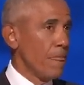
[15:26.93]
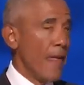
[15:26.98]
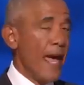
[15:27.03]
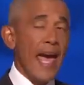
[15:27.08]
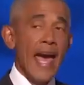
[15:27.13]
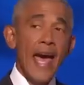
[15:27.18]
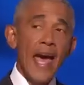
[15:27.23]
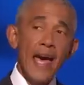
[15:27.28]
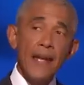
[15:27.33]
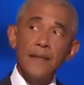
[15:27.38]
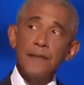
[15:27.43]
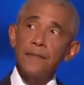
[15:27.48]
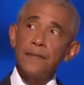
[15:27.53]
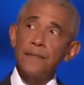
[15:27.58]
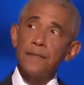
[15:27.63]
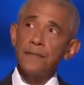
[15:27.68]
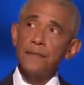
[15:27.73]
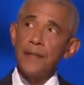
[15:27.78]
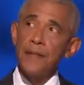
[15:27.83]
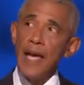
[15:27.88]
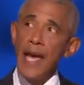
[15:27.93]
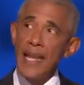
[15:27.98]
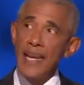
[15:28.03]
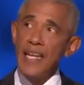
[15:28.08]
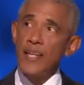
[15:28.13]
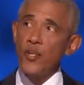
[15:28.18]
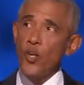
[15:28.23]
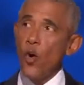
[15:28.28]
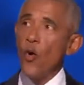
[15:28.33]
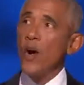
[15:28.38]
And, and
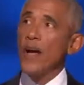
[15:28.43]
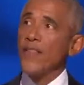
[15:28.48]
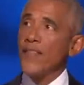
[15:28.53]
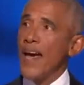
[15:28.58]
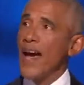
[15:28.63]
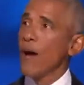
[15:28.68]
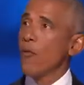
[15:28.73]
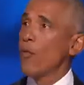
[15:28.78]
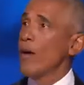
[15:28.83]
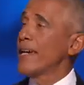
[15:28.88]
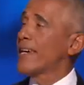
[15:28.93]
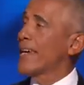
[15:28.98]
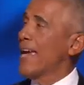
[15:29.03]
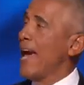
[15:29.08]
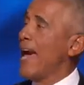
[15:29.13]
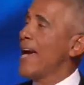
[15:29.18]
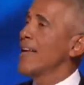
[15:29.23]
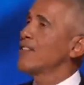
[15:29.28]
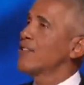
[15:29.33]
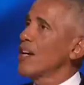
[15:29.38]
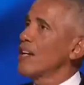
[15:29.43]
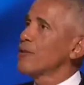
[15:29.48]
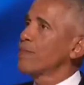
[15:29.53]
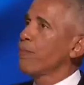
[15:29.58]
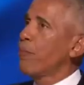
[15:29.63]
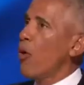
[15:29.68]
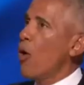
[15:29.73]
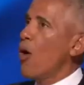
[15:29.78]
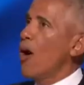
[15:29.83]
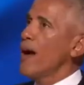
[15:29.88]
in doing that, we can't just
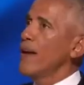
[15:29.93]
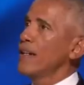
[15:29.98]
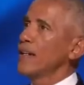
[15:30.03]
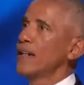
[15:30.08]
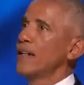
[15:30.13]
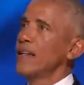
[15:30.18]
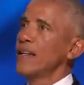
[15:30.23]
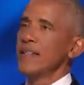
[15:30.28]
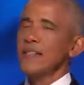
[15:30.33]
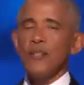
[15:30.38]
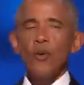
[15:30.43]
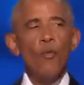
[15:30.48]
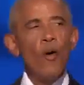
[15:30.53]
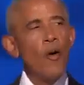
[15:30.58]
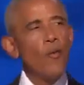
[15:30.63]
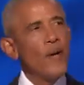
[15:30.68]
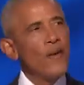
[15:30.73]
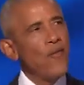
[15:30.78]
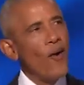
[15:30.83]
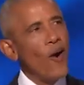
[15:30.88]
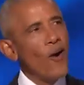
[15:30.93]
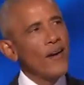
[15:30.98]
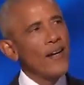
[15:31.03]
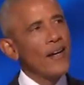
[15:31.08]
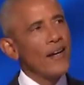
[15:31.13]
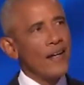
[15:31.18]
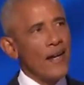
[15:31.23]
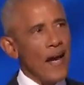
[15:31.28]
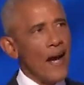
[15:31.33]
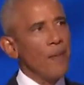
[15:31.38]
point to what we've already
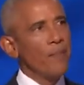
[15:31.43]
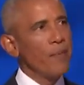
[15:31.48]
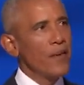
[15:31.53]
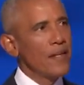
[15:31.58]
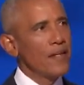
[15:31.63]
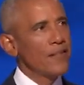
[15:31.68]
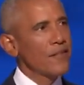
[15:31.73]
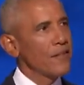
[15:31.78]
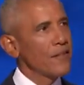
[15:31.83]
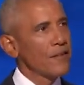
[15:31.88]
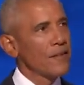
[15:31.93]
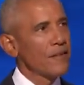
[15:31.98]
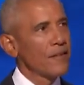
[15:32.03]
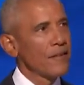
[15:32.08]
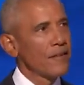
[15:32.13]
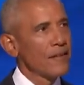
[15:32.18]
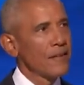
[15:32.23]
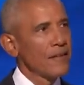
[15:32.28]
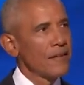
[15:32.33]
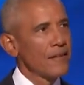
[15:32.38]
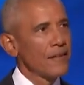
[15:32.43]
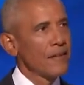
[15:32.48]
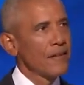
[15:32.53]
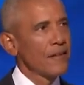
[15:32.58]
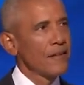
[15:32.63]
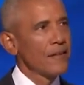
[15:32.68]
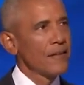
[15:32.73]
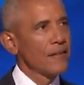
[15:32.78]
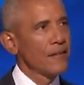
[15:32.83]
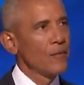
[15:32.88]
accomplished.
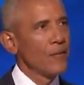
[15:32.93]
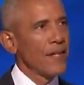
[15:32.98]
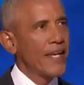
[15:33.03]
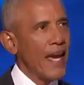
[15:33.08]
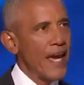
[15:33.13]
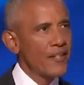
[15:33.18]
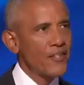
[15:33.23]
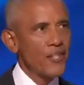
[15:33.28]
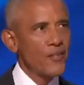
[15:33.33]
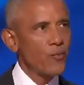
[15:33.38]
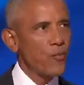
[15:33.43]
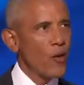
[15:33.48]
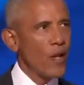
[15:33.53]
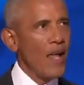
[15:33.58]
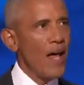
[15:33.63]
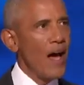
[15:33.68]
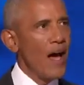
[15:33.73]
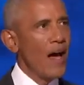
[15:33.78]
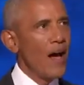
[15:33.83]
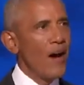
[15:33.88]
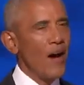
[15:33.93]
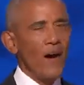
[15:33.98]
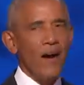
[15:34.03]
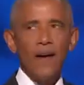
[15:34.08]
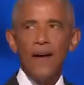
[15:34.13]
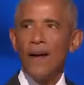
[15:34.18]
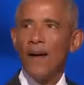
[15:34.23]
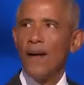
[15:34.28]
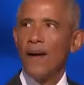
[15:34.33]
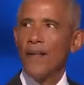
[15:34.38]
We can't just rely
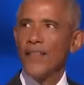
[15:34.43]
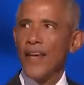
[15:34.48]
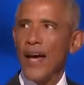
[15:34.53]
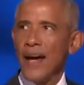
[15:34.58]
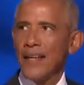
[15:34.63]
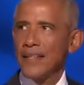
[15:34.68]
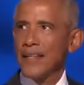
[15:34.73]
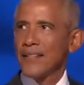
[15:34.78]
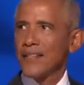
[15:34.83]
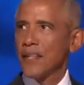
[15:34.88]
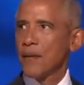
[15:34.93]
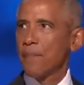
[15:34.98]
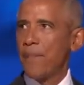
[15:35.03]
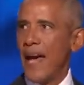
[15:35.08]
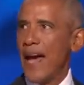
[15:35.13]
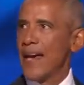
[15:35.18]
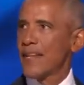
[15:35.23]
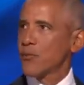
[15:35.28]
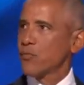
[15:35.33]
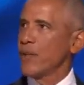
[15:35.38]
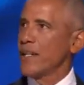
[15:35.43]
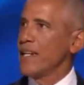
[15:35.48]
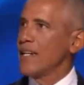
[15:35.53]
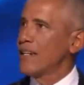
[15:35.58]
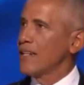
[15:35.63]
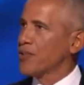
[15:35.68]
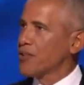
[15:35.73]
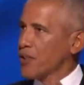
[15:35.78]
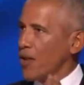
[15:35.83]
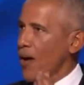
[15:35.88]
on the ideas of the past. We need
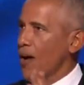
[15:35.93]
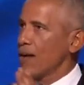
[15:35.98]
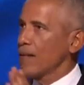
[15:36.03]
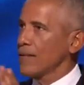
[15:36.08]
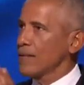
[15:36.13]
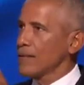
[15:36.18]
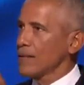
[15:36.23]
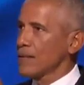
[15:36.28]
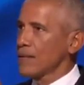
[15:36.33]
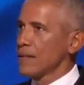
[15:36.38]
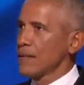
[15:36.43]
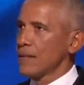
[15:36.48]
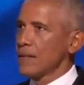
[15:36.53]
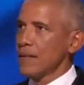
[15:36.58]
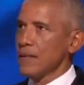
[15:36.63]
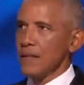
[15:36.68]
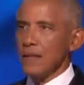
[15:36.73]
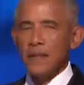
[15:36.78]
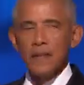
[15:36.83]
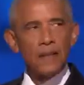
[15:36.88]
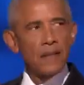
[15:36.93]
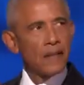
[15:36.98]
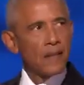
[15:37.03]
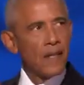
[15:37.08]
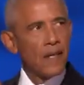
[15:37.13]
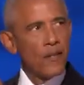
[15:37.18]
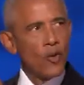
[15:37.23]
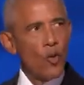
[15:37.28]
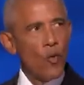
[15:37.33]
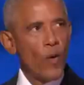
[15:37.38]
to chart
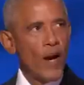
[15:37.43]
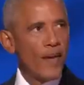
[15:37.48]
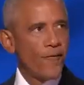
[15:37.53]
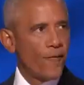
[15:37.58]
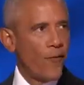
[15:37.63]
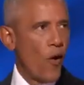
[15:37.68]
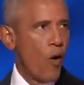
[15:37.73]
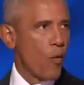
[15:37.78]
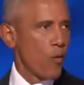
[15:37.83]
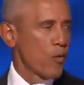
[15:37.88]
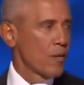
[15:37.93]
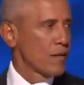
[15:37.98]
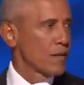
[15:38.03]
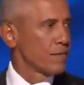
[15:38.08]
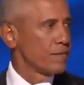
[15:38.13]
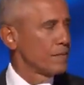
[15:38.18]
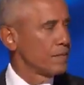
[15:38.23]
a new way forward